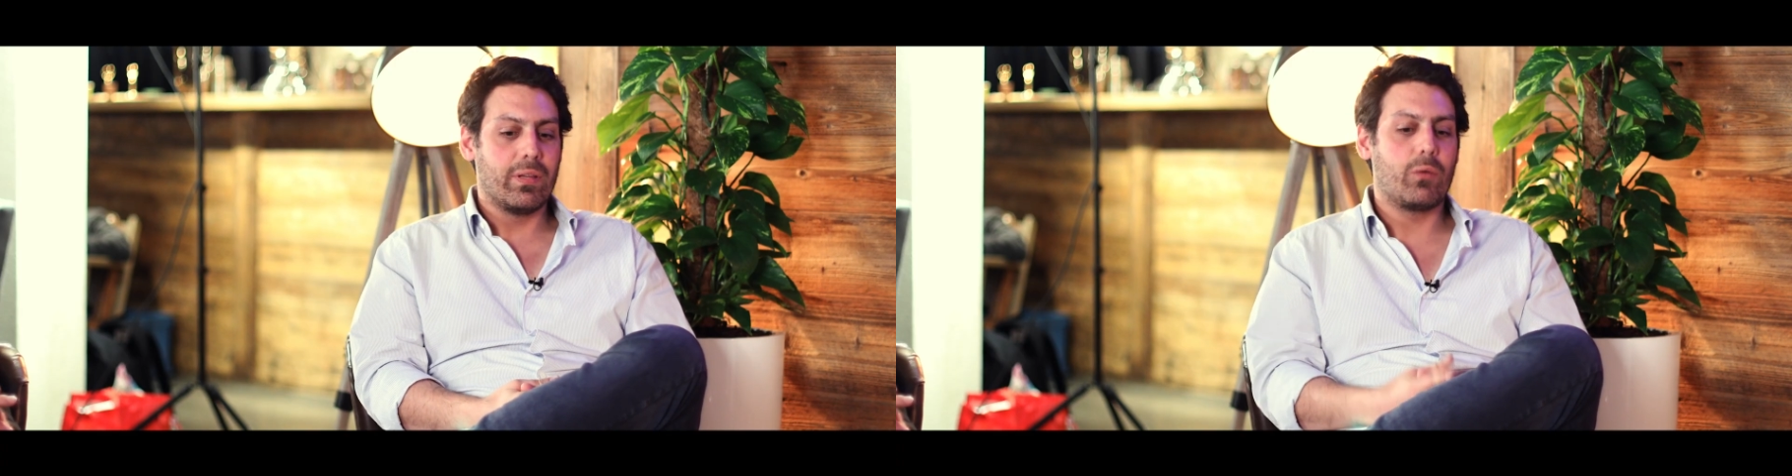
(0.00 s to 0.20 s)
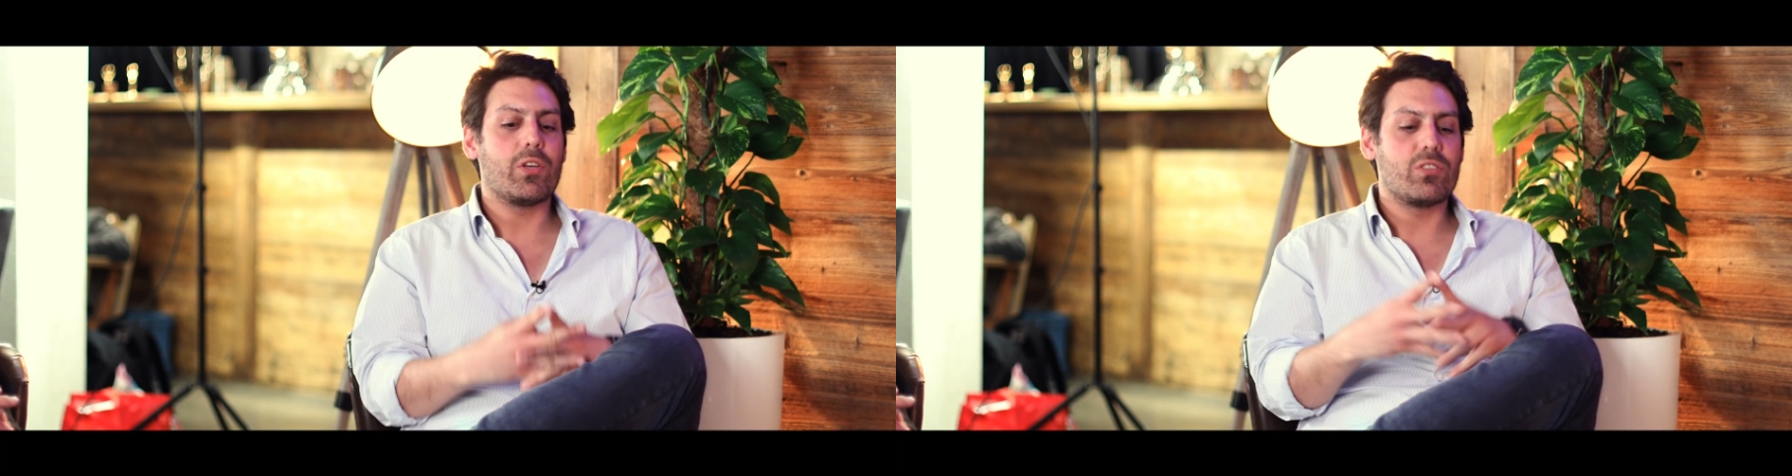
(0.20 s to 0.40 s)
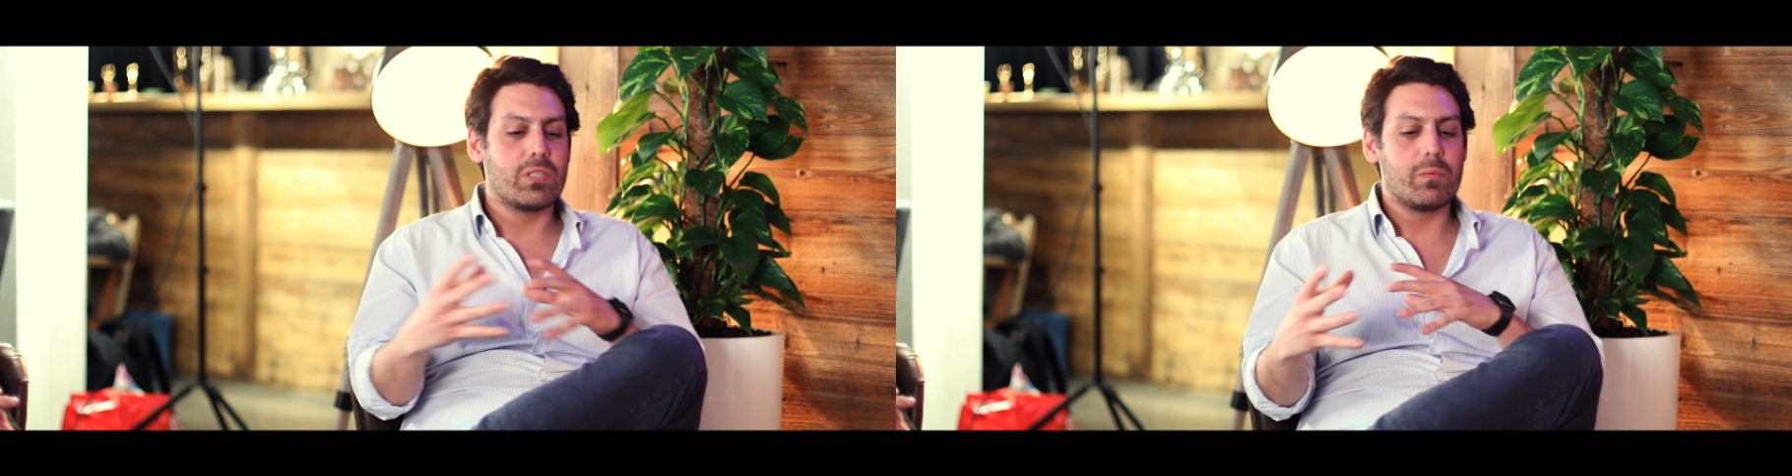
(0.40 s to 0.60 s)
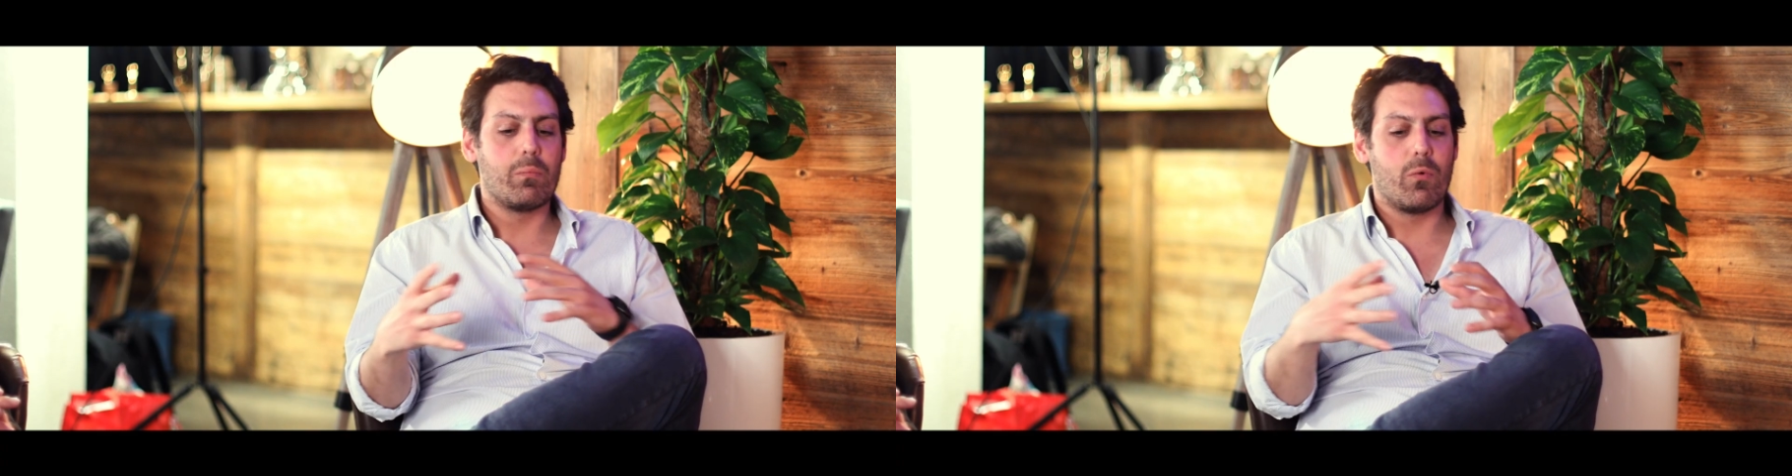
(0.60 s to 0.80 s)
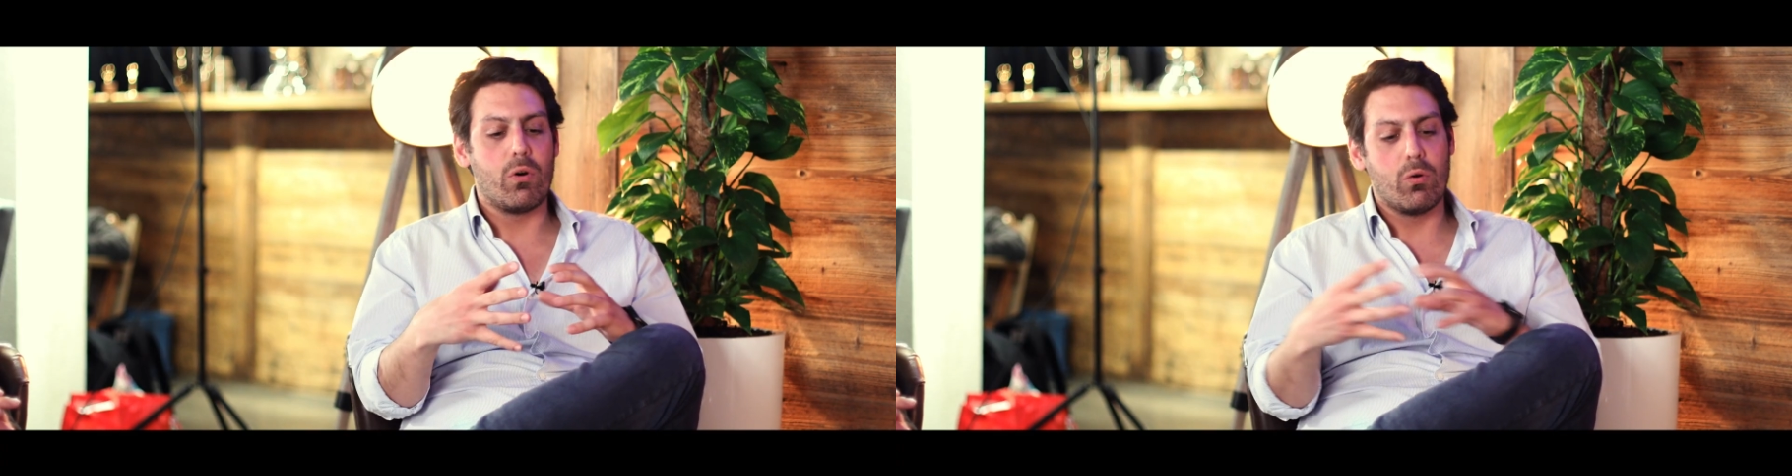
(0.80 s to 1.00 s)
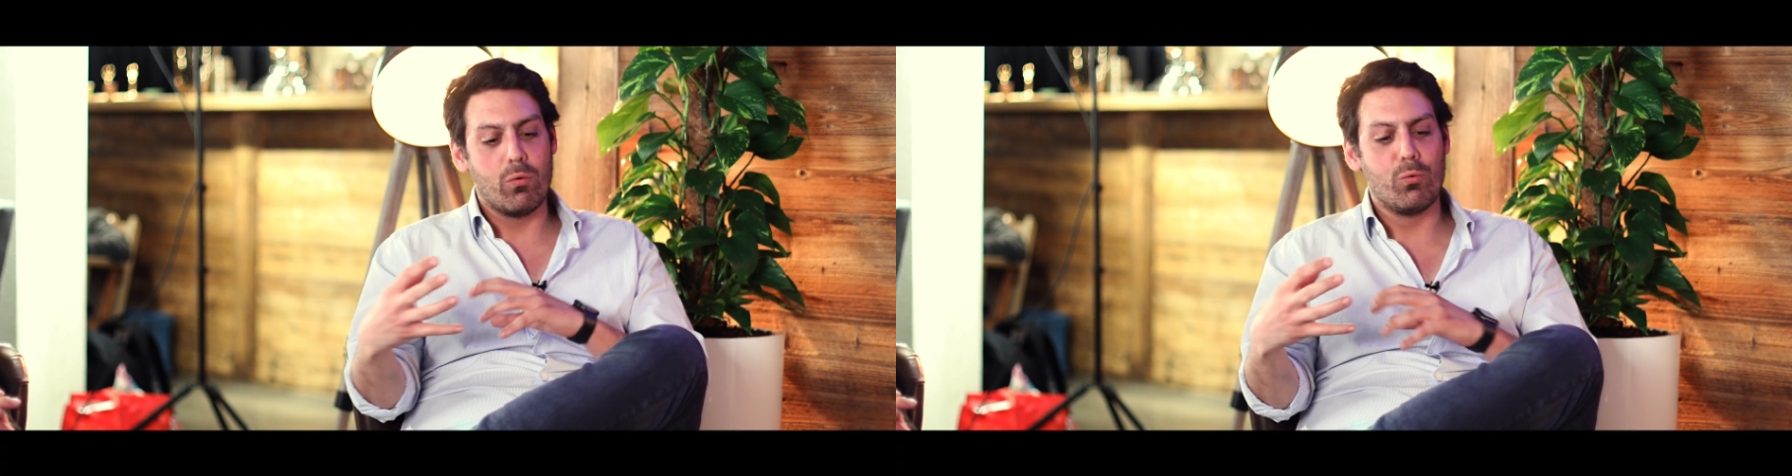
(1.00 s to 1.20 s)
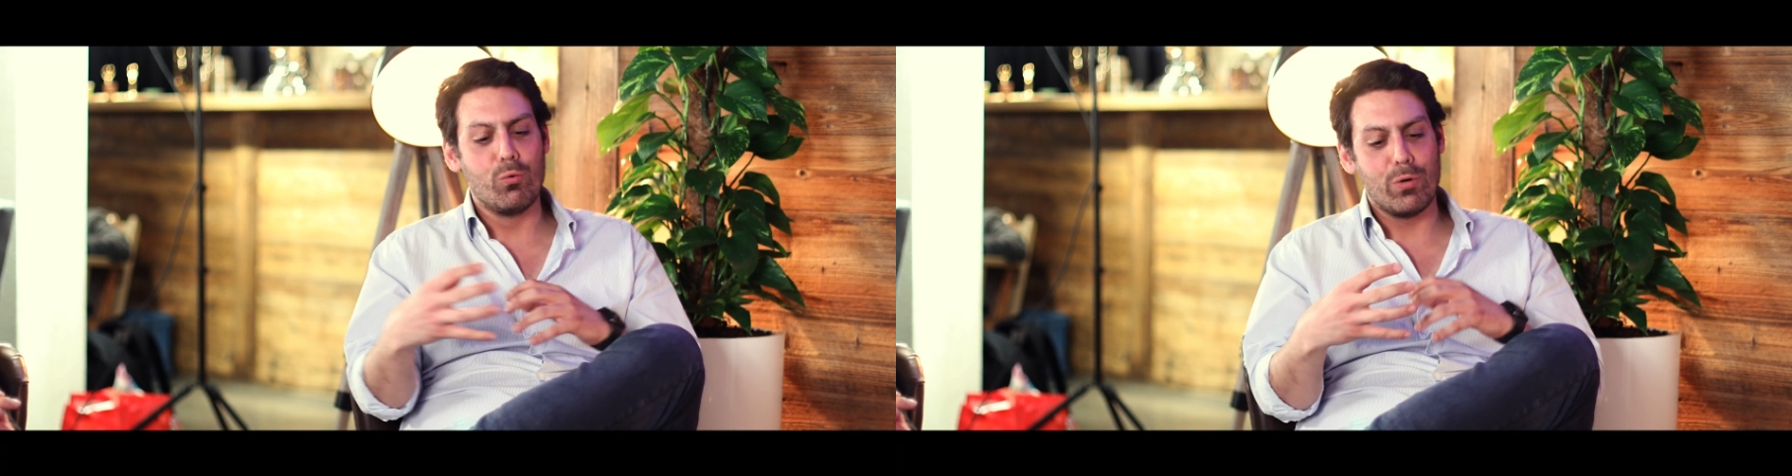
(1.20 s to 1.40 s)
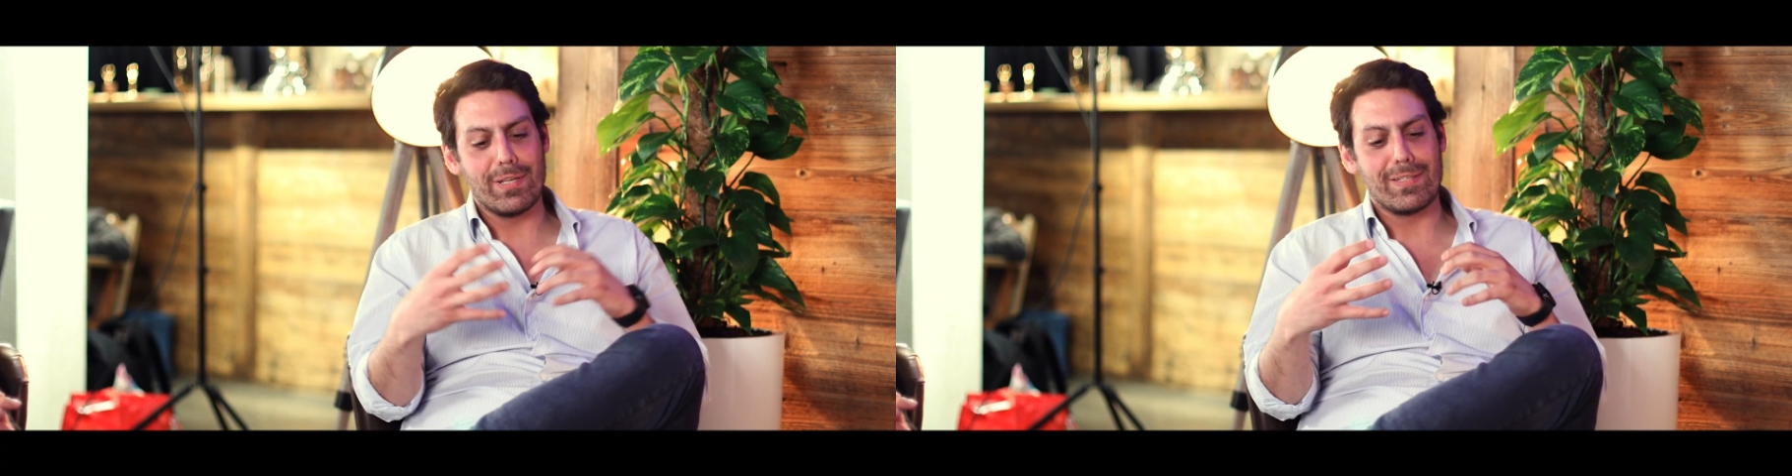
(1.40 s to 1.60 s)
The question is a bit more
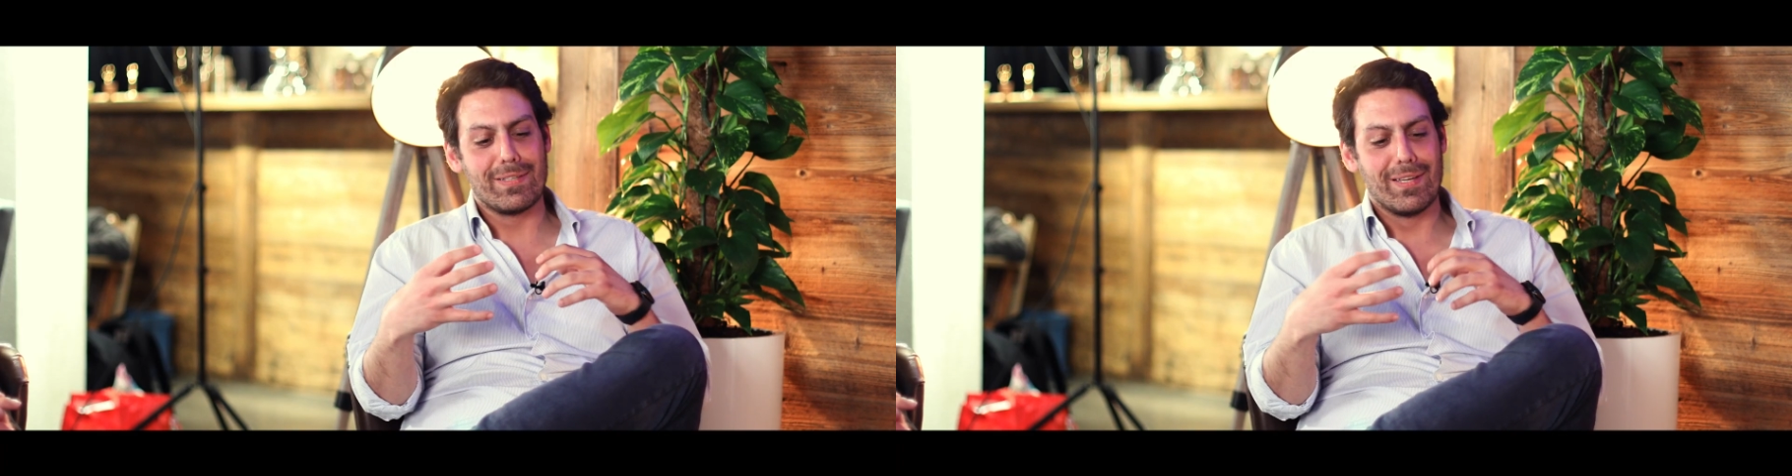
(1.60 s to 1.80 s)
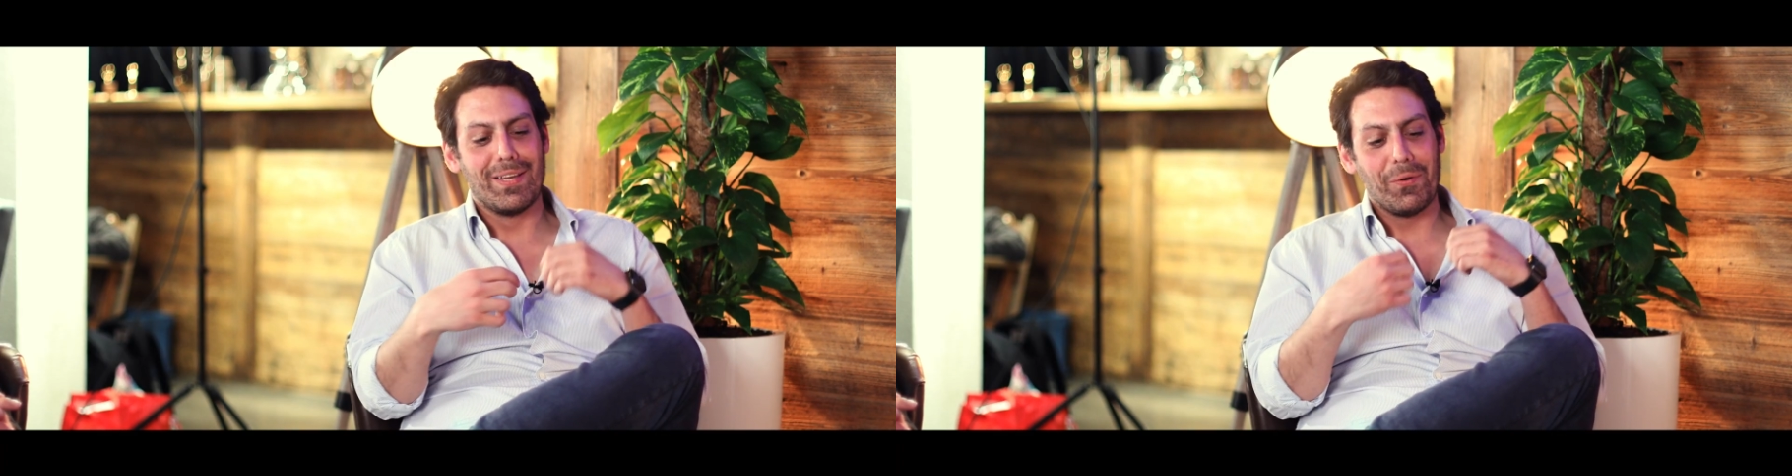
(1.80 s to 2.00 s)
who is